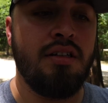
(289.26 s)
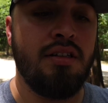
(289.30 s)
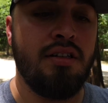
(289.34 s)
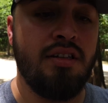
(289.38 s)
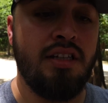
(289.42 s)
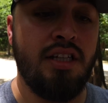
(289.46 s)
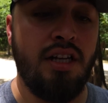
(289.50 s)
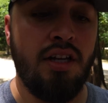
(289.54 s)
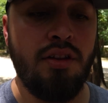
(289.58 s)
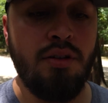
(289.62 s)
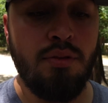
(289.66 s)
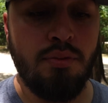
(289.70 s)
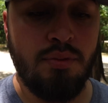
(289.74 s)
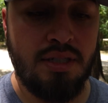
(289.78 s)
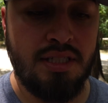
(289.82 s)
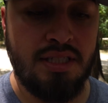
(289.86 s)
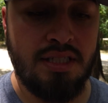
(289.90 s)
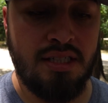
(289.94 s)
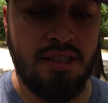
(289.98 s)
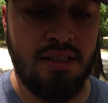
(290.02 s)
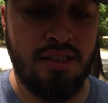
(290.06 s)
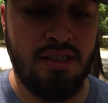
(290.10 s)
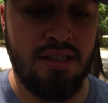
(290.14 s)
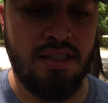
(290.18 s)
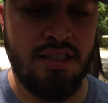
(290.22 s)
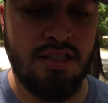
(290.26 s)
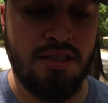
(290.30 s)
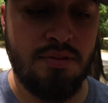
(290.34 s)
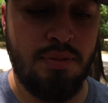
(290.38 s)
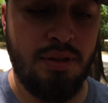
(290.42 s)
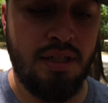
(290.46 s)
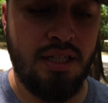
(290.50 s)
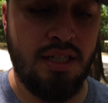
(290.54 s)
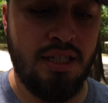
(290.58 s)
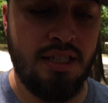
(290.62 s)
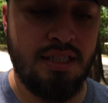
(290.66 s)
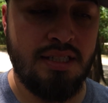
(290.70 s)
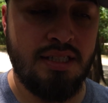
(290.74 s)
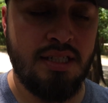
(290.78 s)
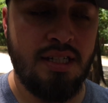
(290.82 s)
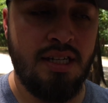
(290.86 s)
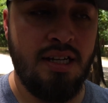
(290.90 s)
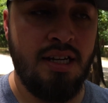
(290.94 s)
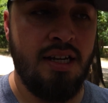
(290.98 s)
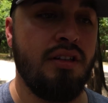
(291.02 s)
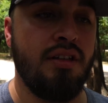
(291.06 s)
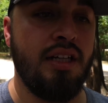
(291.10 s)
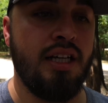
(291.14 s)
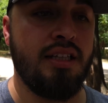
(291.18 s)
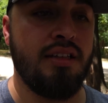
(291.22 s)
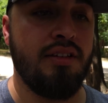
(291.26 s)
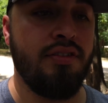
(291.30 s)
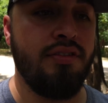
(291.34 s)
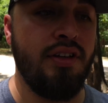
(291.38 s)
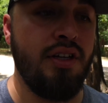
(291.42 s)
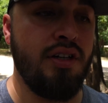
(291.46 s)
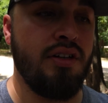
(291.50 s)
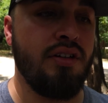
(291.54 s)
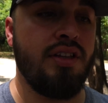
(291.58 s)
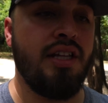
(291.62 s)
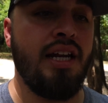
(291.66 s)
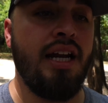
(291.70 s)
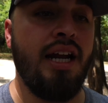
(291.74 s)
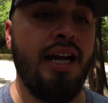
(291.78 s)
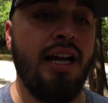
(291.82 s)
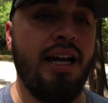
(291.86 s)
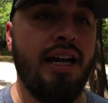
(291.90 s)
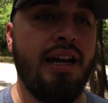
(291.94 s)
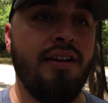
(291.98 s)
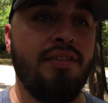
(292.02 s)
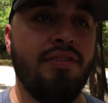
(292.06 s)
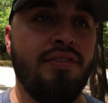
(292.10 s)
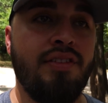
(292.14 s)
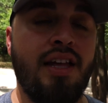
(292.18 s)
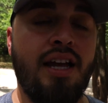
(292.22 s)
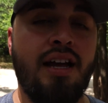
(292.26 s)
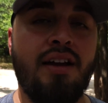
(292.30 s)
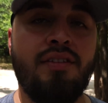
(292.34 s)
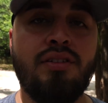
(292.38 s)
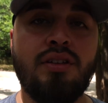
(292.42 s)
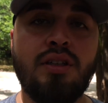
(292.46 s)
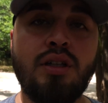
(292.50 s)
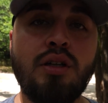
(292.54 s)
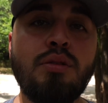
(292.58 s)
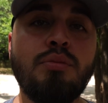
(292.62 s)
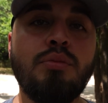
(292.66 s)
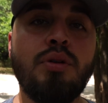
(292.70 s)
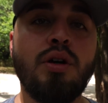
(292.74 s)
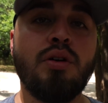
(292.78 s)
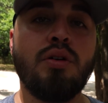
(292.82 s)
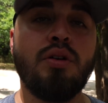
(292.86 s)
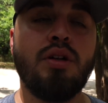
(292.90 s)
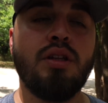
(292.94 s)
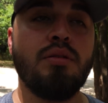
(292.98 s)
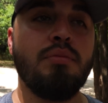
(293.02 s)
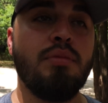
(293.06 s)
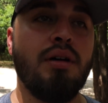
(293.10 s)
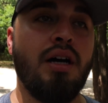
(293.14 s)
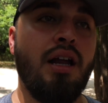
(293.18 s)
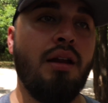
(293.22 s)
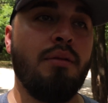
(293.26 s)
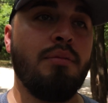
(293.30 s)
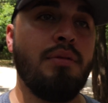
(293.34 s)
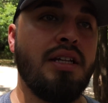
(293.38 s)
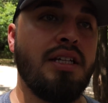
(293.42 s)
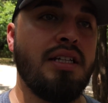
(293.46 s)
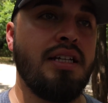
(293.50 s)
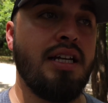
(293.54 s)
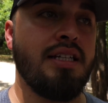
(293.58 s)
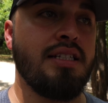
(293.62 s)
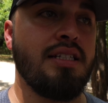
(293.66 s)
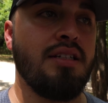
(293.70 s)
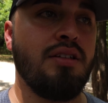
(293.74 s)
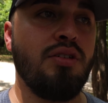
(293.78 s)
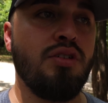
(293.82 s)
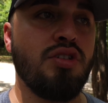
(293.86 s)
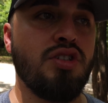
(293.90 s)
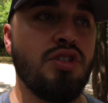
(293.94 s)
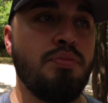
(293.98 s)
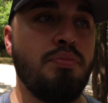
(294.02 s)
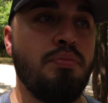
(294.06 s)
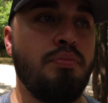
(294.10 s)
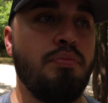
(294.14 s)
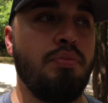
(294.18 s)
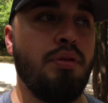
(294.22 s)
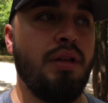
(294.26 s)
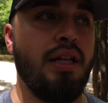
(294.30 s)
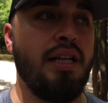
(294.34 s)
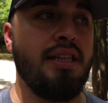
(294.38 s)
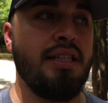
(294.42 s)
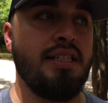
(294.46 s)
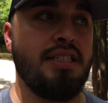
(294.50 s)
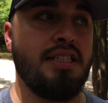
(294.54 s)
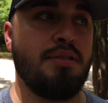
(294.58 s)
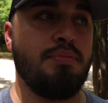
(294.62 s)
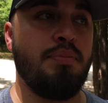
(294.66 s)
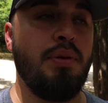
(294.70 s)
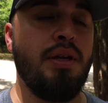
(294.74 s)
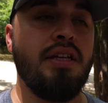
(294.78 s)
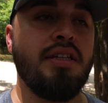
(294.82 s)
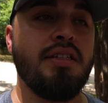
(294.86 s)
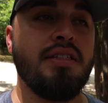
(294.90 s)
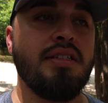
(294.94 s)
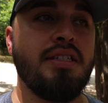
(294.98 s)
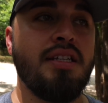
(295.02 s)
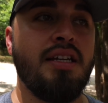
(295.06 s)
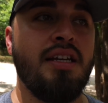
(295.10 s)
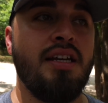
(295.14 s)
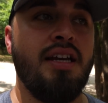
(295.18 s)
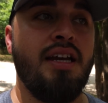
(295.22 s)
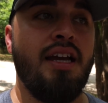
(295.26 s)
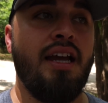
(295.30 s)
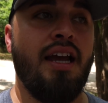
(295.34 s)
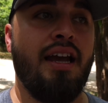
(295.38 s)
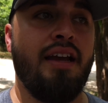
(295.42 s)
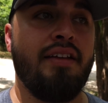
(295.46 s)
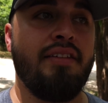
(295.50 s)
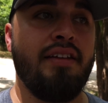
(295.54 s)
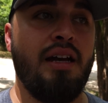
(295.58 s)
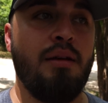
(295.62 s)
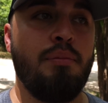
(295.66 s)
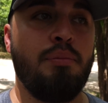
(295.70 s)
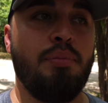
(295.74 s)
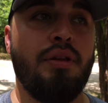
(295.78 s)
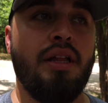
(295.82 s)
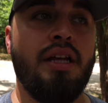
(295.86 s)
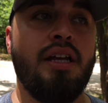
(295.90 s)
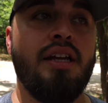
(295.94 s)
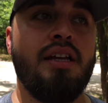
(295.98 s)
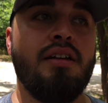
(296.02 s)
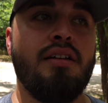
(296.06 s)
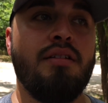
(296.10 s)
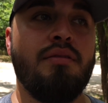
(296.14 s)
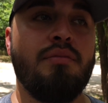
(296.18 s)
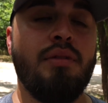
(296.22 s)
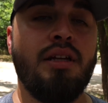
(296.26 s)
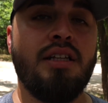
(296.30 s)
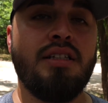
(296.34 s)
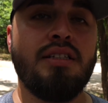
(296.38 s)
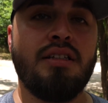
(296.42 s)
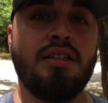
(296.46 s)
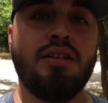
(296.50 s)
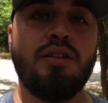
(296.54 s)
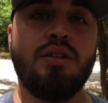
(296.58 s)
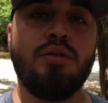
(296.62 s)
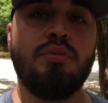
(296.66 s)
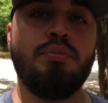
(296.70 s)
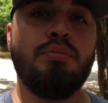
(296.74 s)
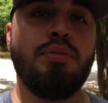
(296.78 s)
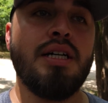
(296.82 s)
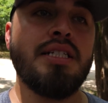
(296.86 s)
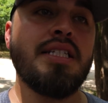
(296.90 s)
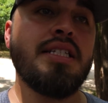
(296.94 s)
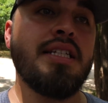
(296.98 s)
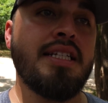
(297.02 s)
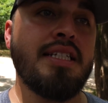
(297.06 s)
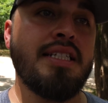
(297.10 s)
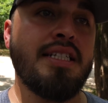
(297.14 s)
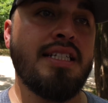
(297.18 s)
The other reason is because, like the feeder that I have, they have a little motor on the bottom and it has a little plate that spins, and that plate makes a little buzzing